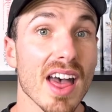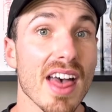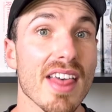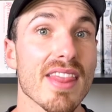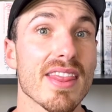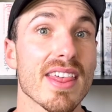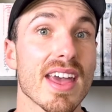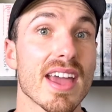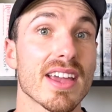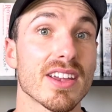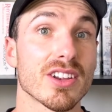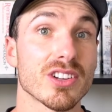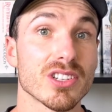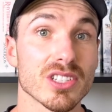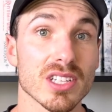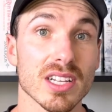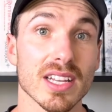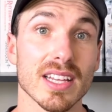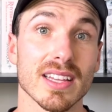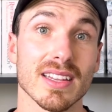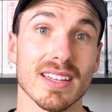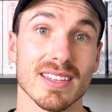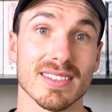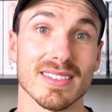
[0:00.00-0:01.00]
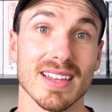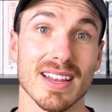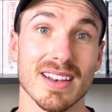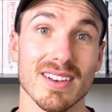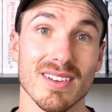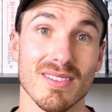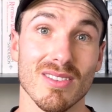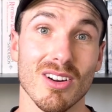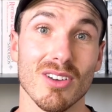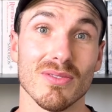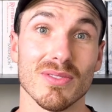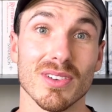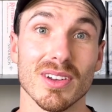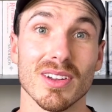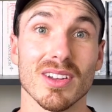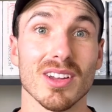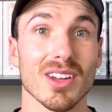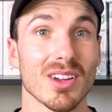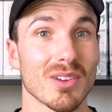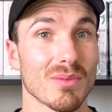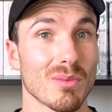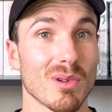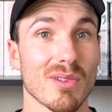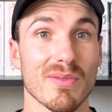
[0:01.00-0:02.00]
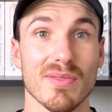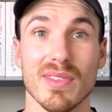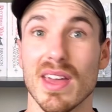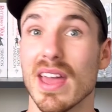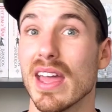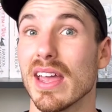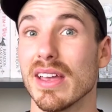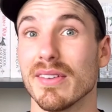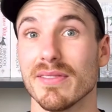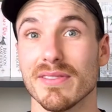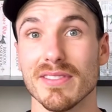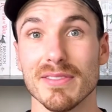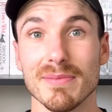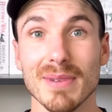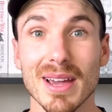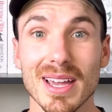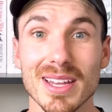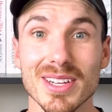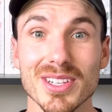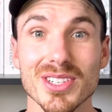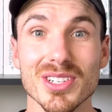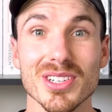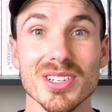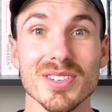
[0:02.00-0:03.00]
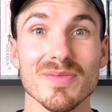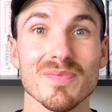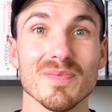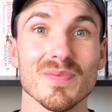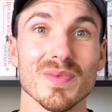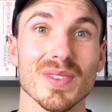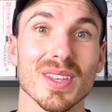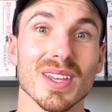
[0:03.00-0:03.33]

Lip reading: they're usually in the center of it with their information